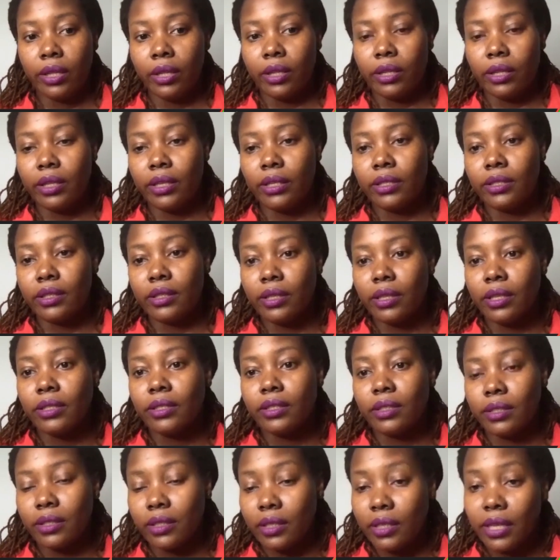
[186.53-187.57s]

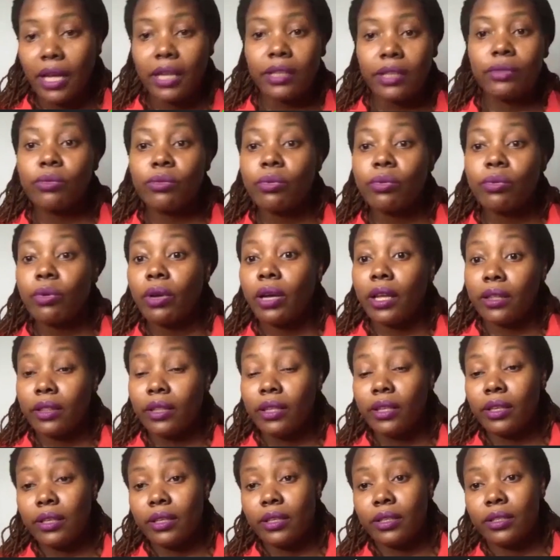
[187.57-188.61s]
that's why I
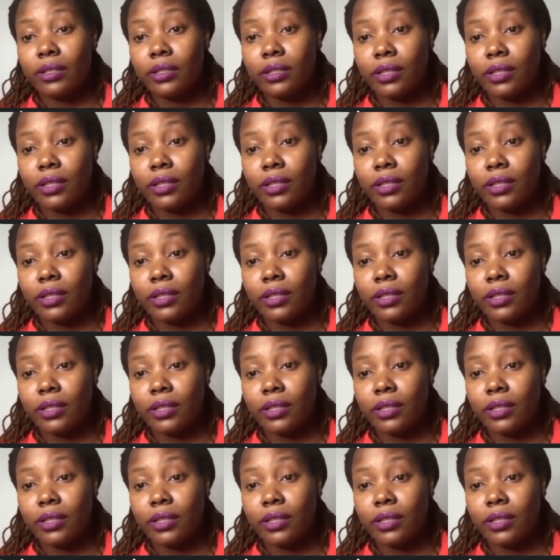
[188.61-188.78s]
think it's